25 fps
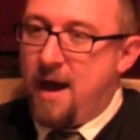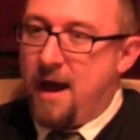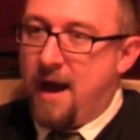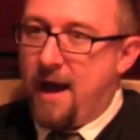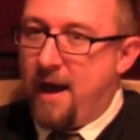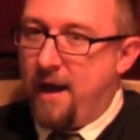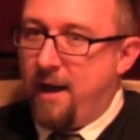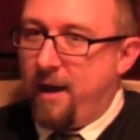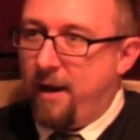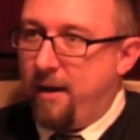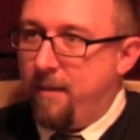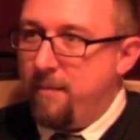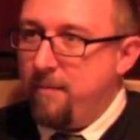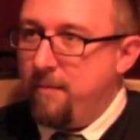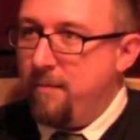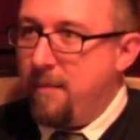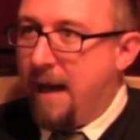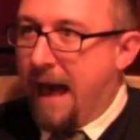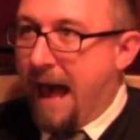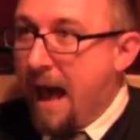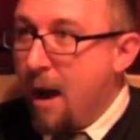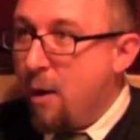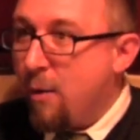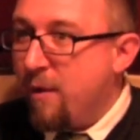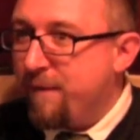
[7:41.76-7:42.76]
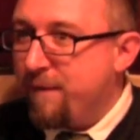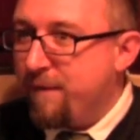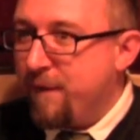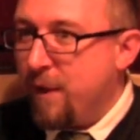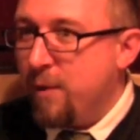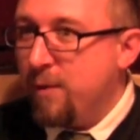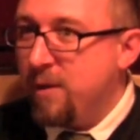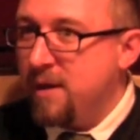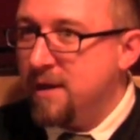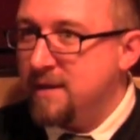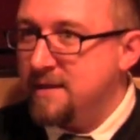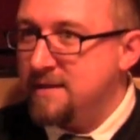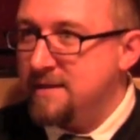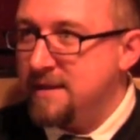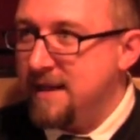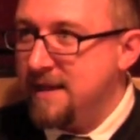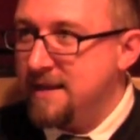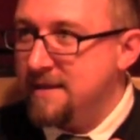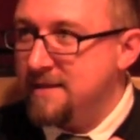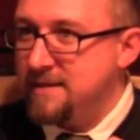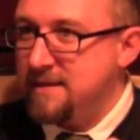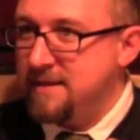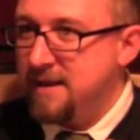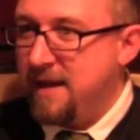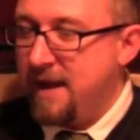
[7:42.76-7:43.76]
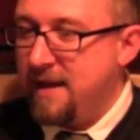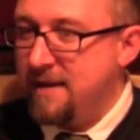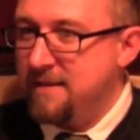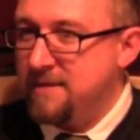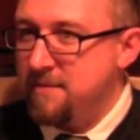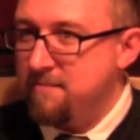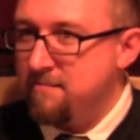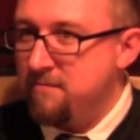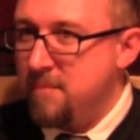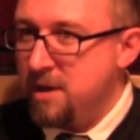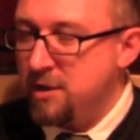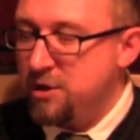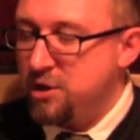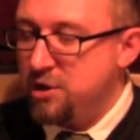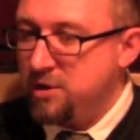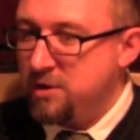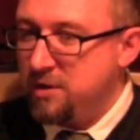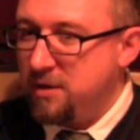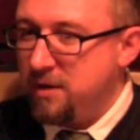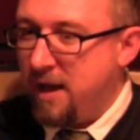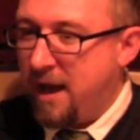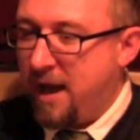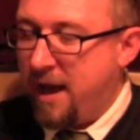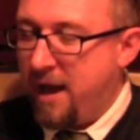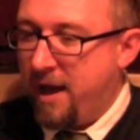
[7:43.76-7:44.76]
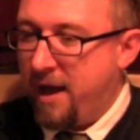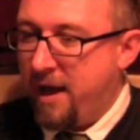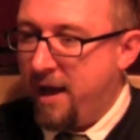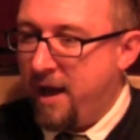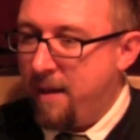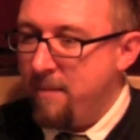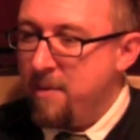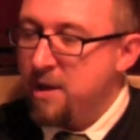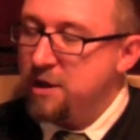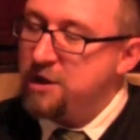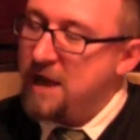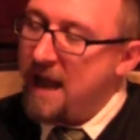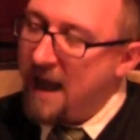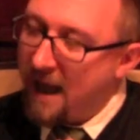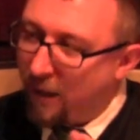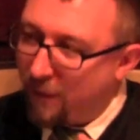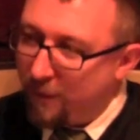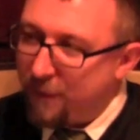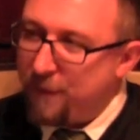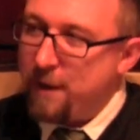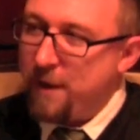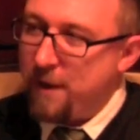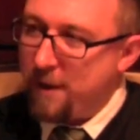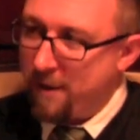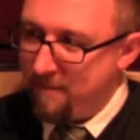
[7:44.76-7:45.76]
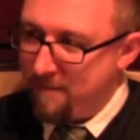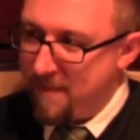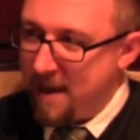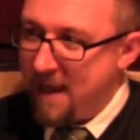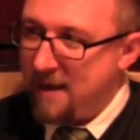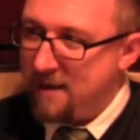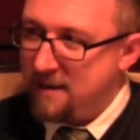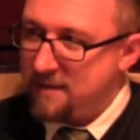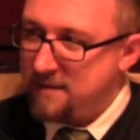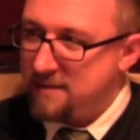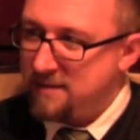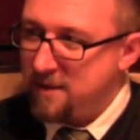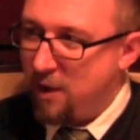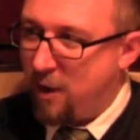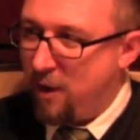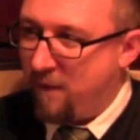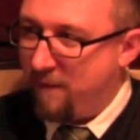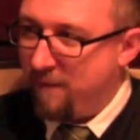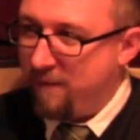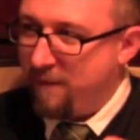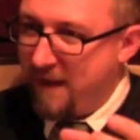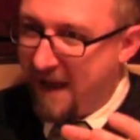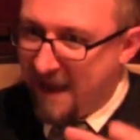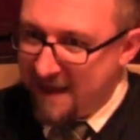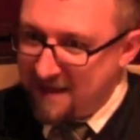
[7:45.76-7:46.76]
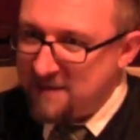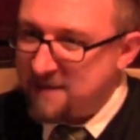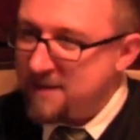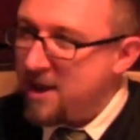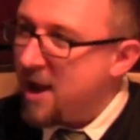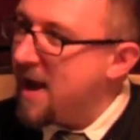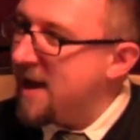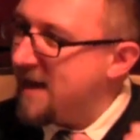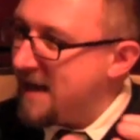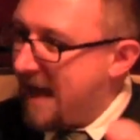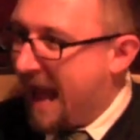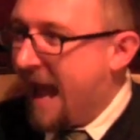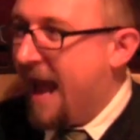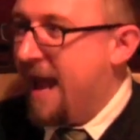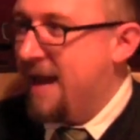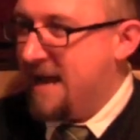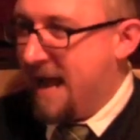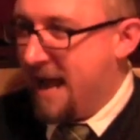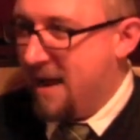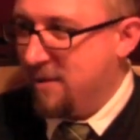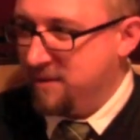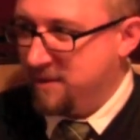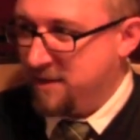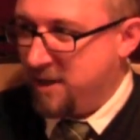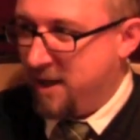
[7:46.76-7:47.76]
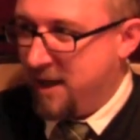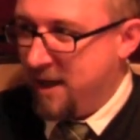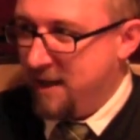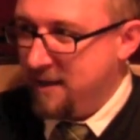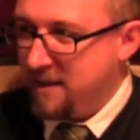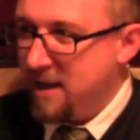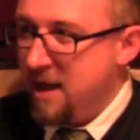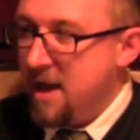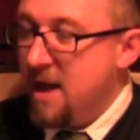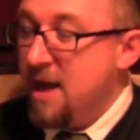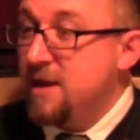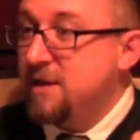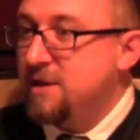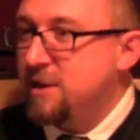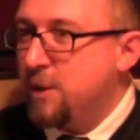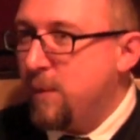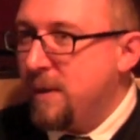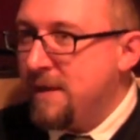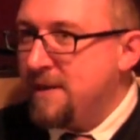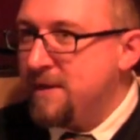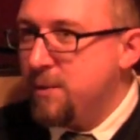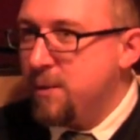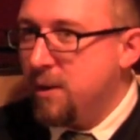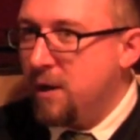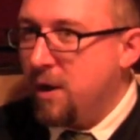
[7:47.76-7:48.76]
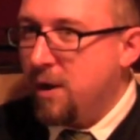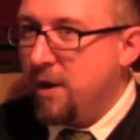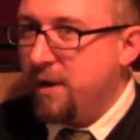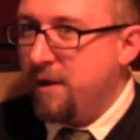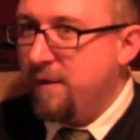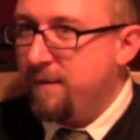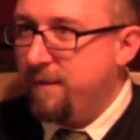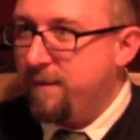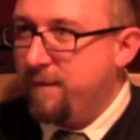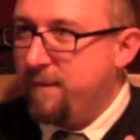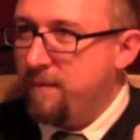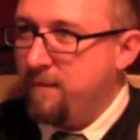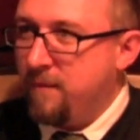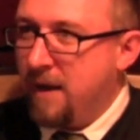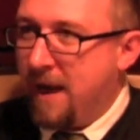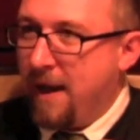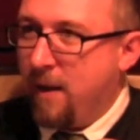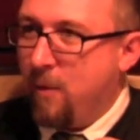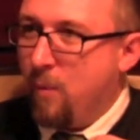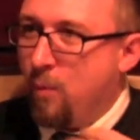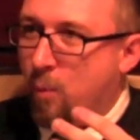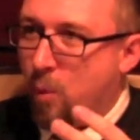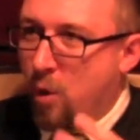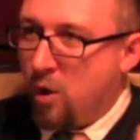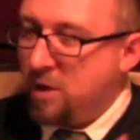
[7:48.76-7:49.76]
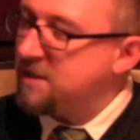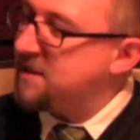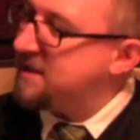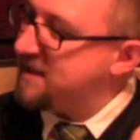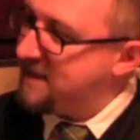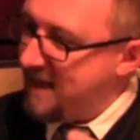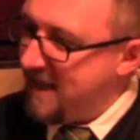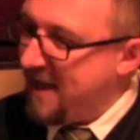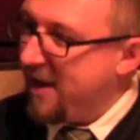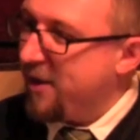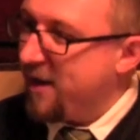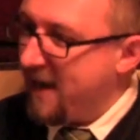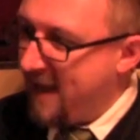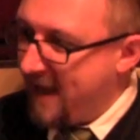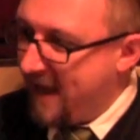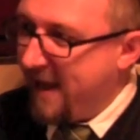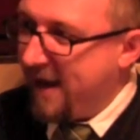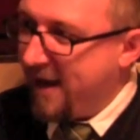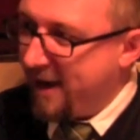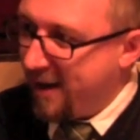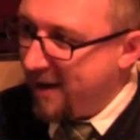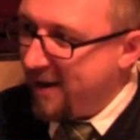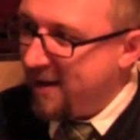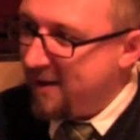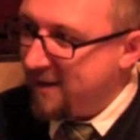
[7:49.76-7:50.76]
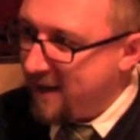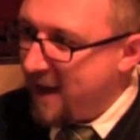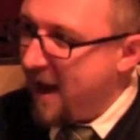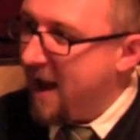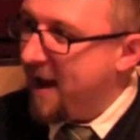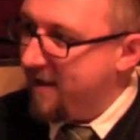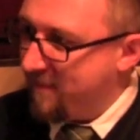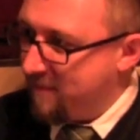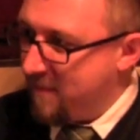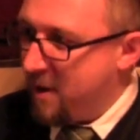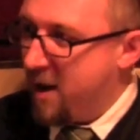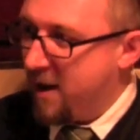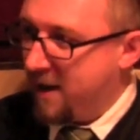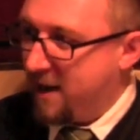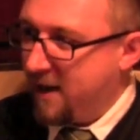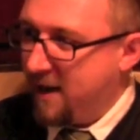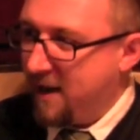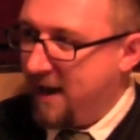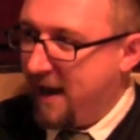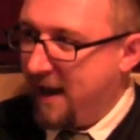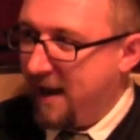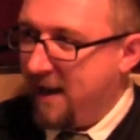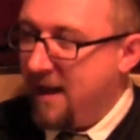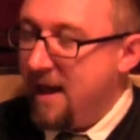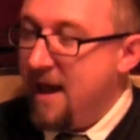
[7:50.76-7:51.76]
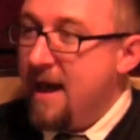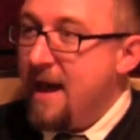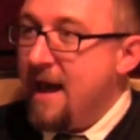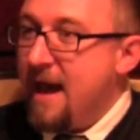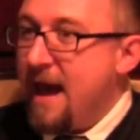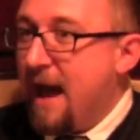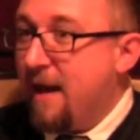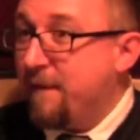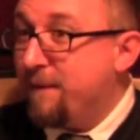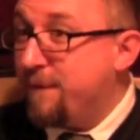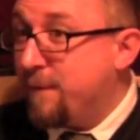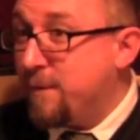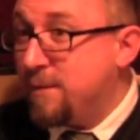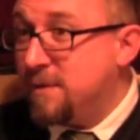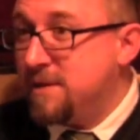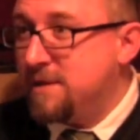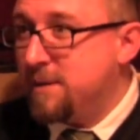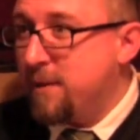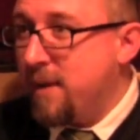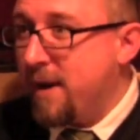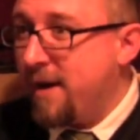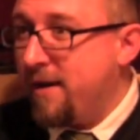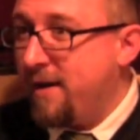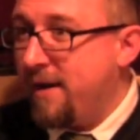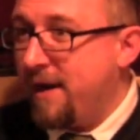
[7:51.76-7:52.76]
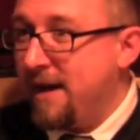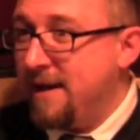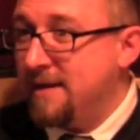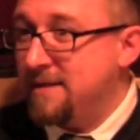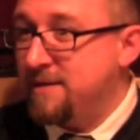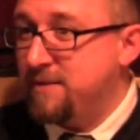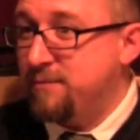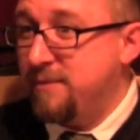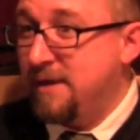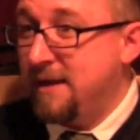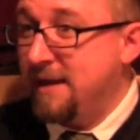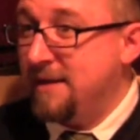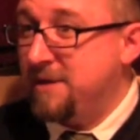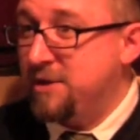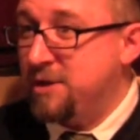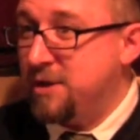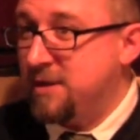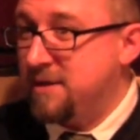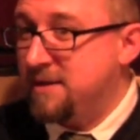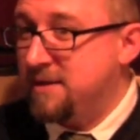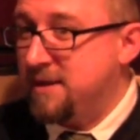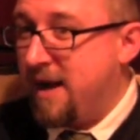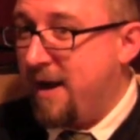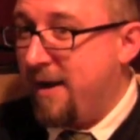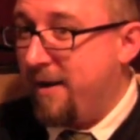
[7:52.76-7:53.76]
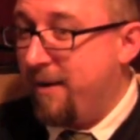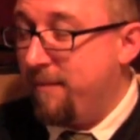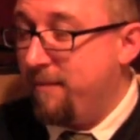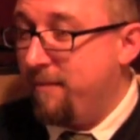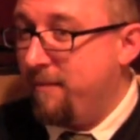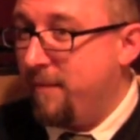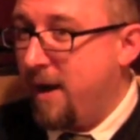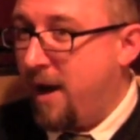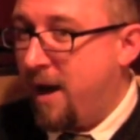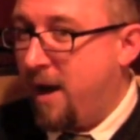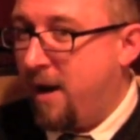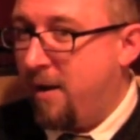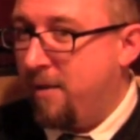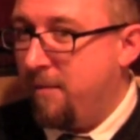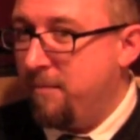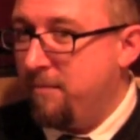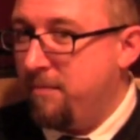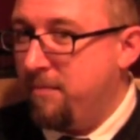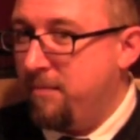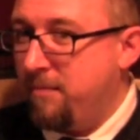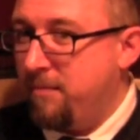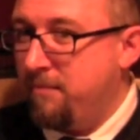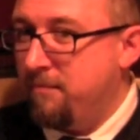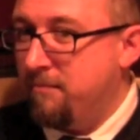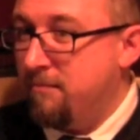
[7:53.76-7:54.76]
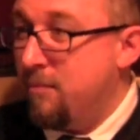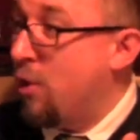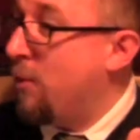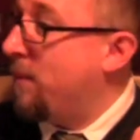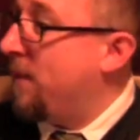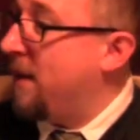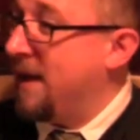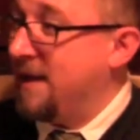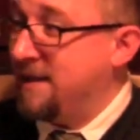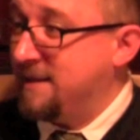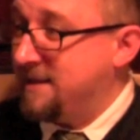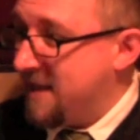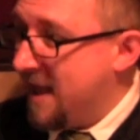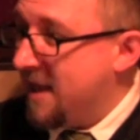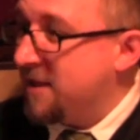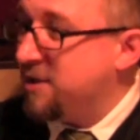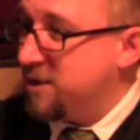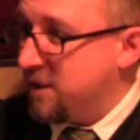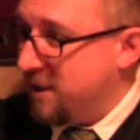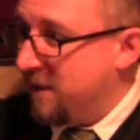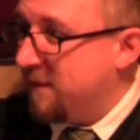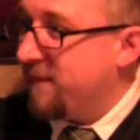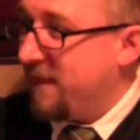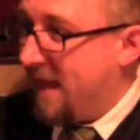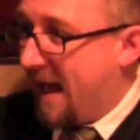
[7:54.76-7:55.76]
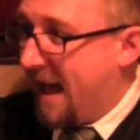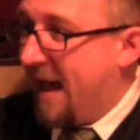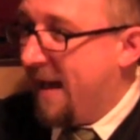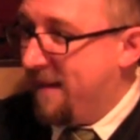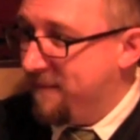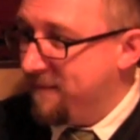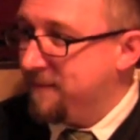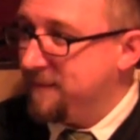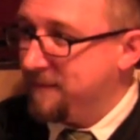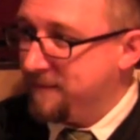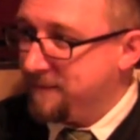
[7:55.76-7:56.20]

our focus is a much healthier mix of inside and outside. So we do a lot of like what's near here kind of marketing, and Foursquare is really just our mobile extension of that.